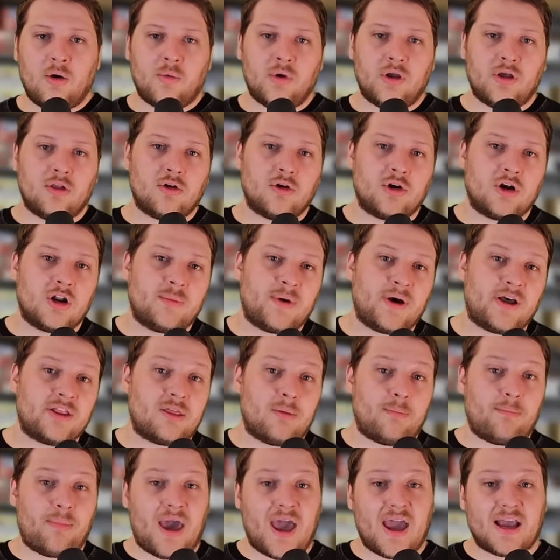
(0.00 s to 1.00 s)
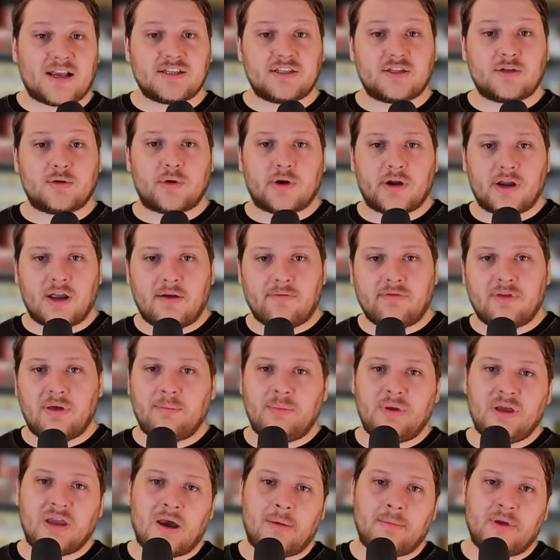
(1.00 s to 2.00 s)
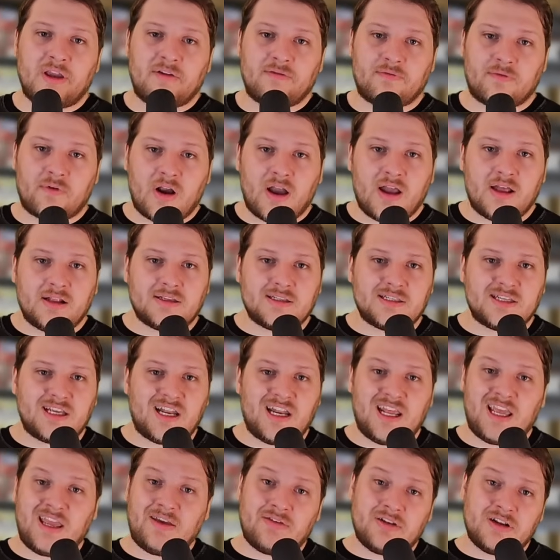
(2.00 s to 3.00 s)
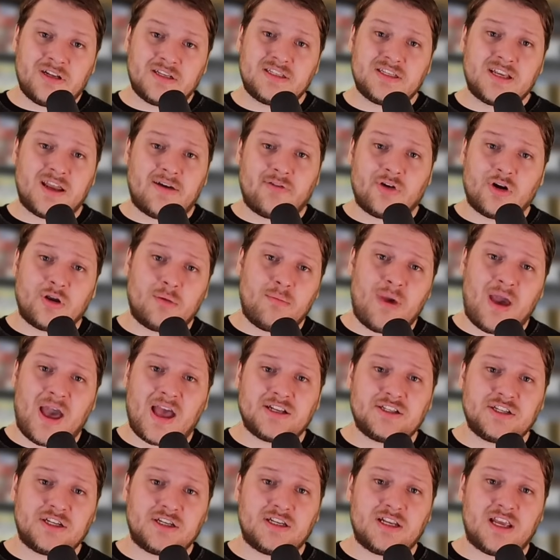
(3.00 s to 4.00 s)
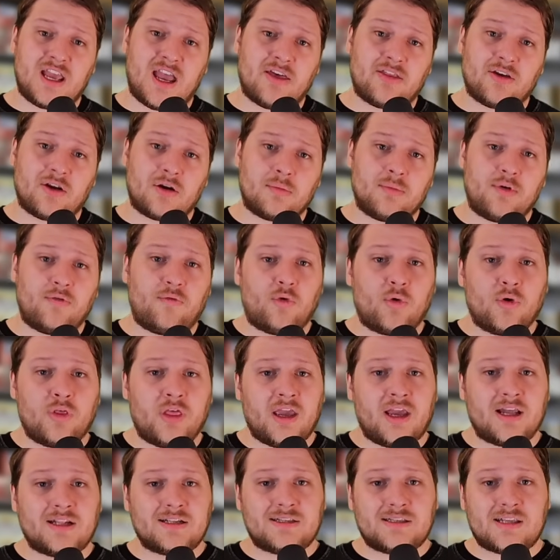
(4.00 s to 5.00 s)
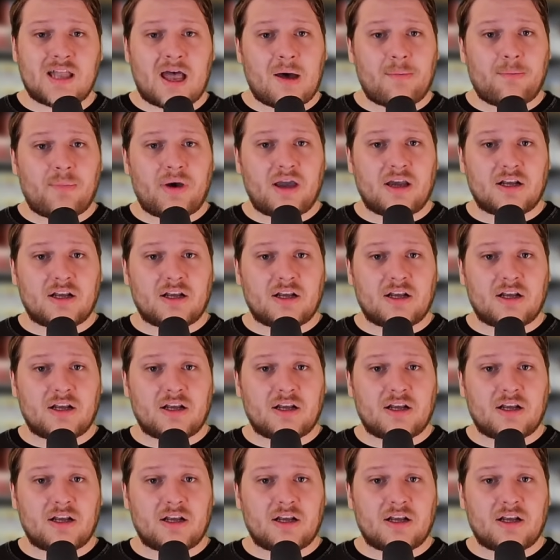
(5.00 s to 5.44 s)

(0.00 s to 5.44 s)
we learn about the backstory of them becoming friends and even discovering magic together before they get stopped by a